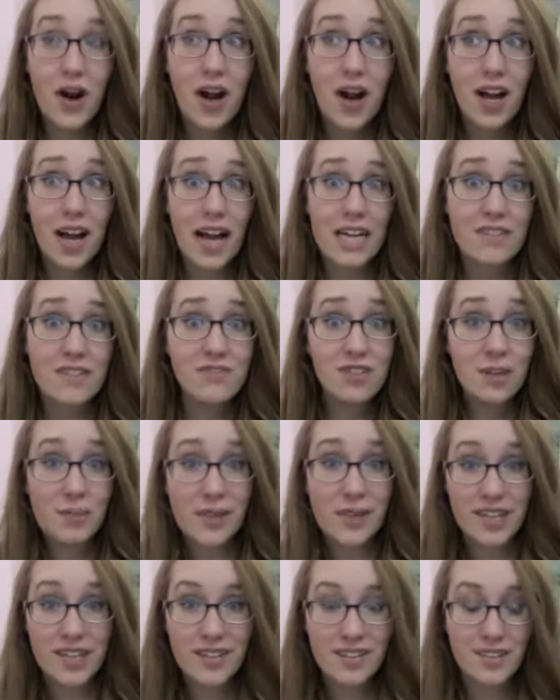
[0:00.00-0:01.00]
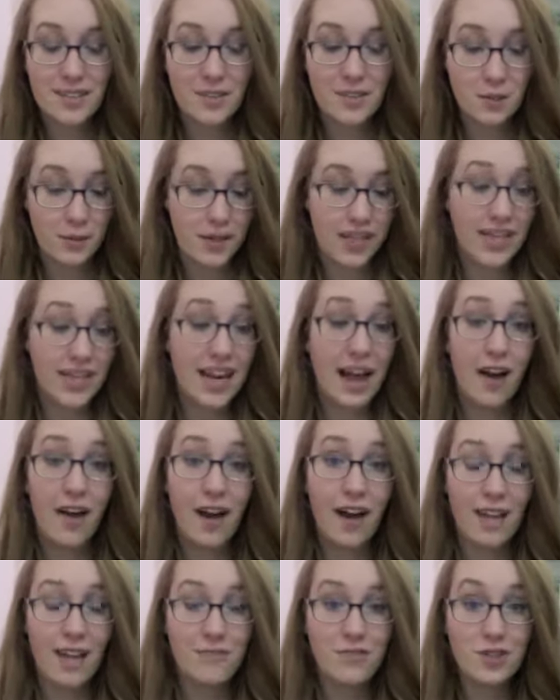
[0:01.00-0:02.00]
Kind of jumping gears a little bit, now I
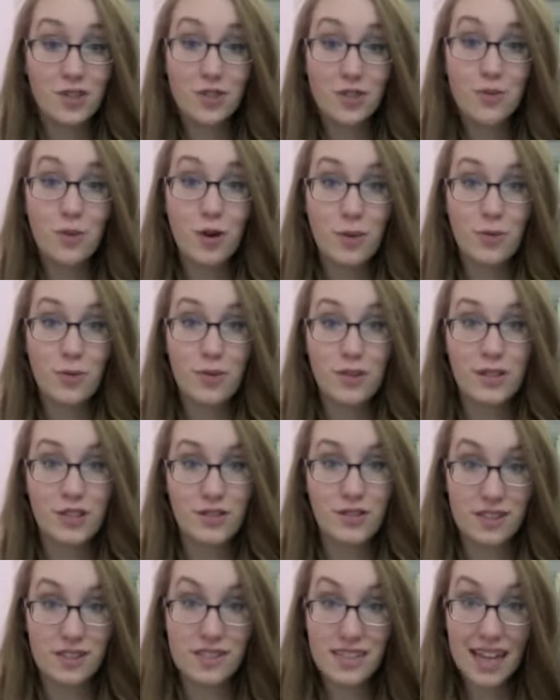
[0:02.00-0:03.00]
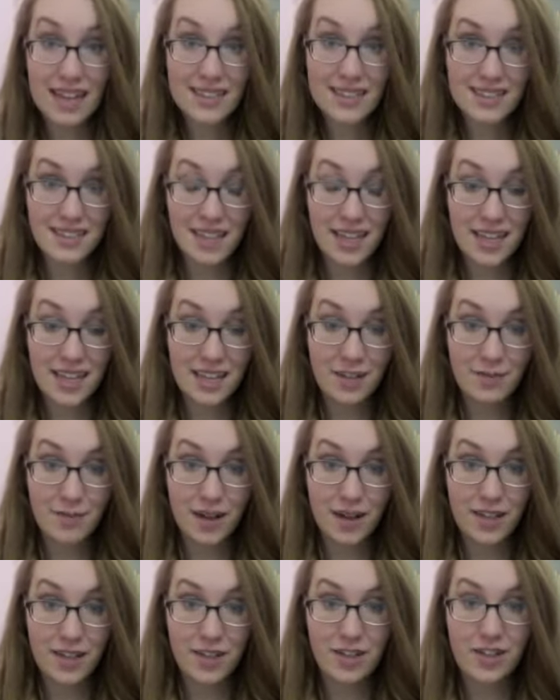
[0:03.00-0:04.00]
have 2 more books for the last leg of
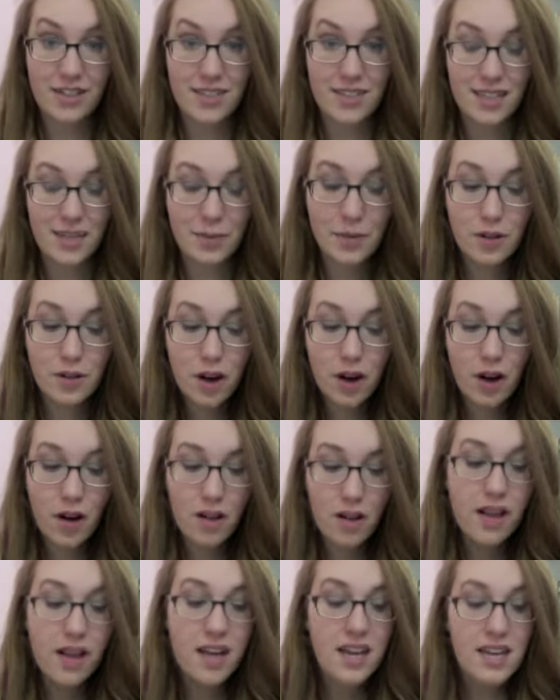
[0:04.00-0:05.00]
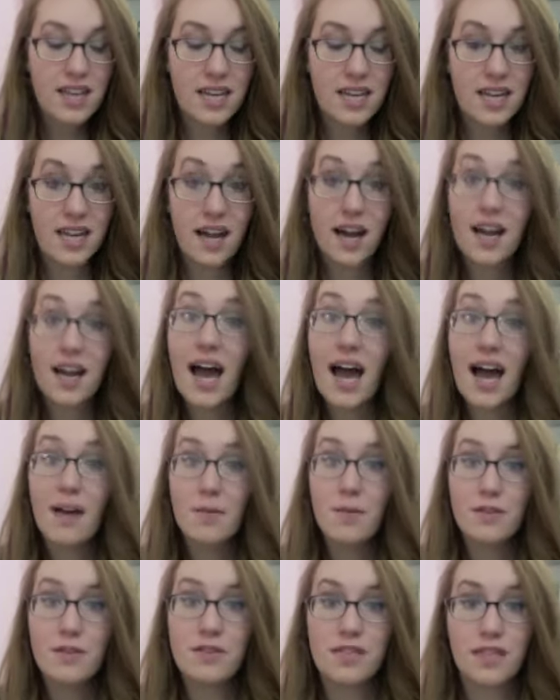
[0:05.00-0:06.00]
my New York City book haul that I got at
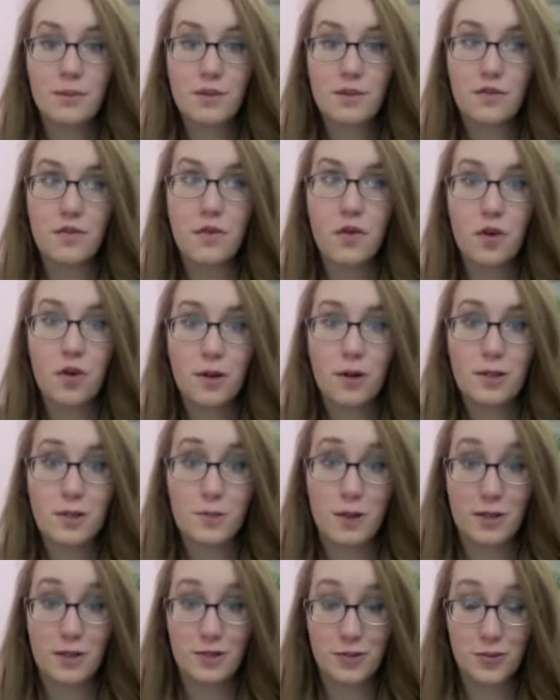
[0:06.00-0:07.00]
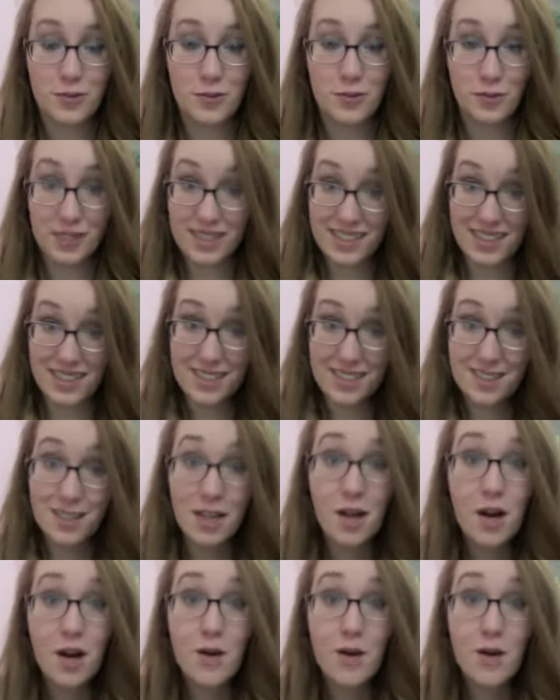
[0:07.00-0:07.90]
museums for special reasons.